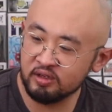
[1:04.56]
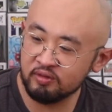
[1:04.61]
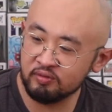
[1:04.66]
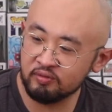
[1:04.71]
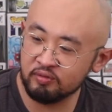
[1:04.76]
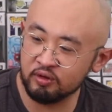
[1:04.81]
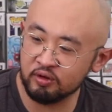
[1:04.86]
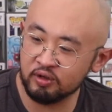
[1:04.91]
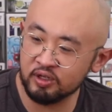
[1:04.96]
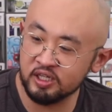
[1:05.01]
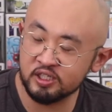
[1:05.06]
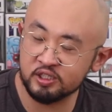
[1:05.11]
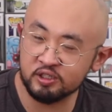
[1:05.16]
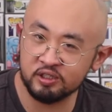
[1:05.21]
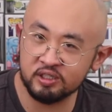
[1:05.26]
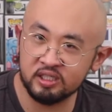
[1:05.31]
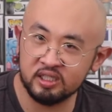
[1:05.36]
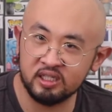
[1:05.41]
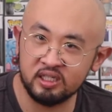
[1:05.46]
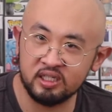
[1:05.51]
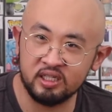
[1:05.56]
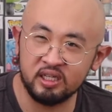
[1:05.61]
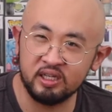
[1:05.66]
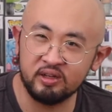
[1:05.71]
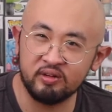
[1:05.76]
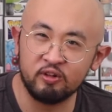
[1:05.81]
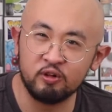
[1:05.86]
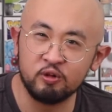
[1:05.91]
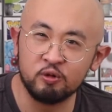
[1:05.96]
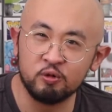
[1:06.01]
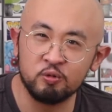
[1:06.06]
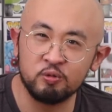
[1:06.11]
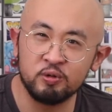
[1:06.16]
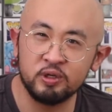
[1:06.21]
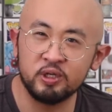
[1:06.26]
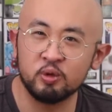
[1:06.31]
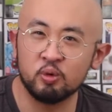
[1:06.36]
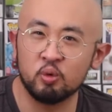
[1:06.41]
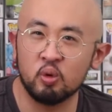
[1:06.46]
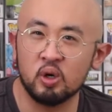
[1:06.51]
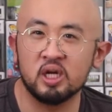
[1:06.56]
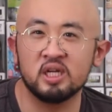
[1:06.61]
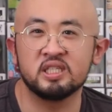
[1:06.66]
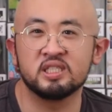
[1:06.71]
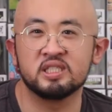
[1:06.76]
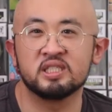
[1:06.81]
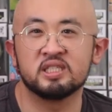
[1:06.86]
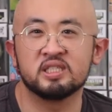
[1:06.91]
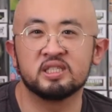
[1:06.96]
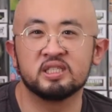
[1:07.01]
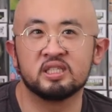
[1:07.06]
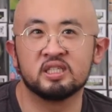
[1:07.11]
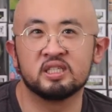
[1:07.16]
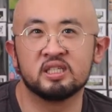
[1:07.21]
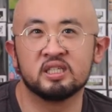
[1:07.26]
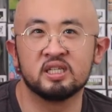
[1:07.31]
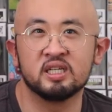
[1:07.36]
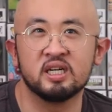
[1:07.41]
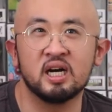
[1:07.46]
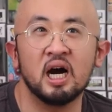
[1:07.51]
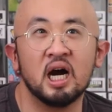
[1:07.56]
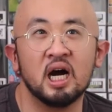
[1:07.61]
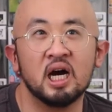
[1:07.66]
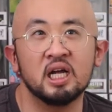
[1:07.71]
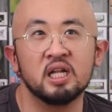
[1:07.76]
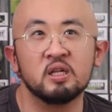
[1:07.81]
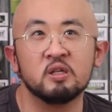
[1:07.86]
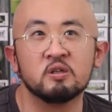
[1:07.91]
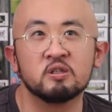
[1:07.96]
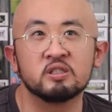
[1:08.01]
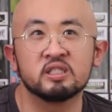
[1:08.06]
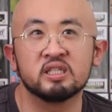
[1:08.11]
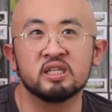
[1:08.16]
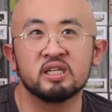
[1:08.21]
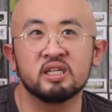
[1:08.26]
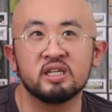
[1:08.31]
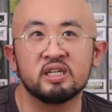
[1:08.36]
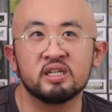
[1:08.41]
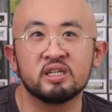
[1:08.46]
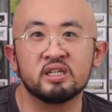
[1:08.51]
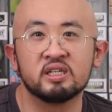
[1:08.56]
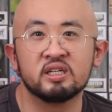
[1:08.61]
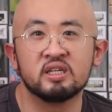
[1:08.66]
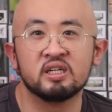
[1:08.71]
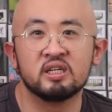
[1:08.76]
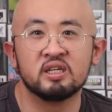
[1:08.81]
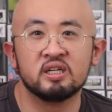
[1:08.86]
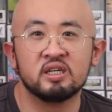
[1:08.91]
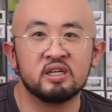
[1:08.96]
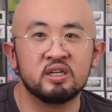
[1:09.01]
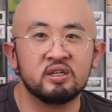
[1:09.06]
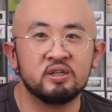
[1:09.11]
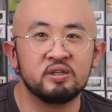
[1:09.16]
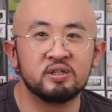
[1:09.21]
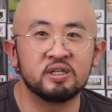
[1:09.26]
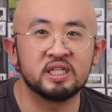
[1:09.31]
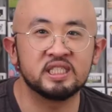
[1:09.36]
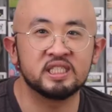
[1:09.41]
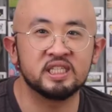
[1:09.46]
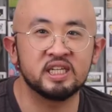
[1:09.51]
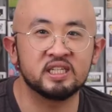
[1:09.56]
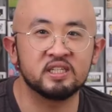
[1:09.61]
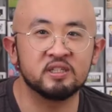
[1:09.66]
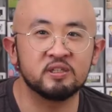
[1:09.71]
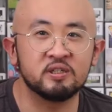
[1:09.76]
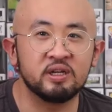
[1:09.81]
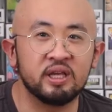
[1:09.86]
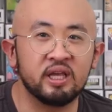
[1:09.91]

if you're interested in knowing what her art looks like, you can check out